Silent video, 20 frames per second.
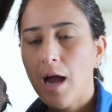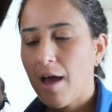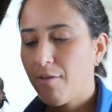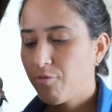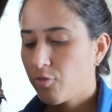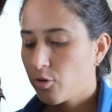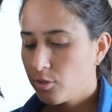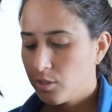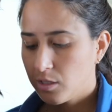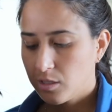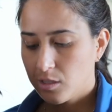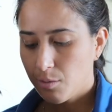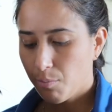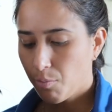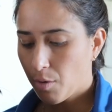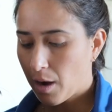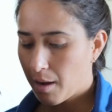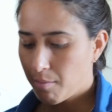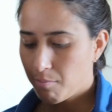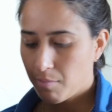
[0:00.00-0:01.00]
After this
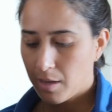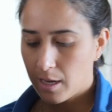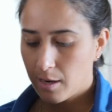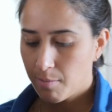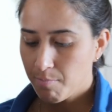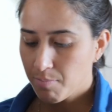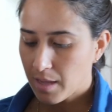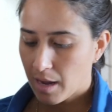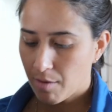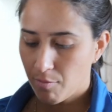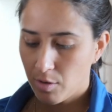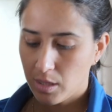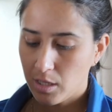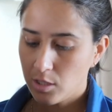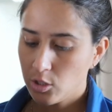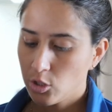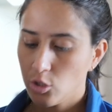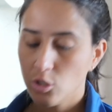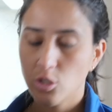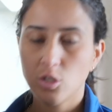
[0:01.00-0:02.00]
debridement, everything
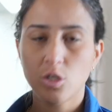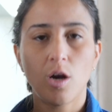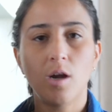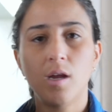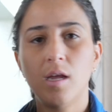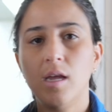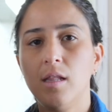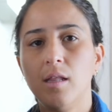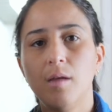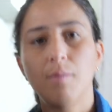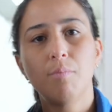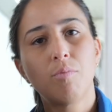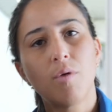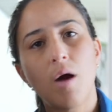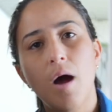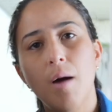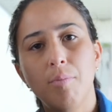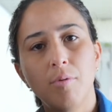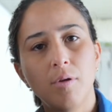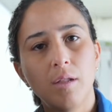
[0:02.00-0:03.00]
should start healing
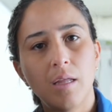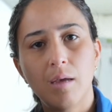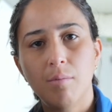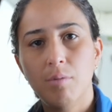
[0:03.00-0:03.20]
properly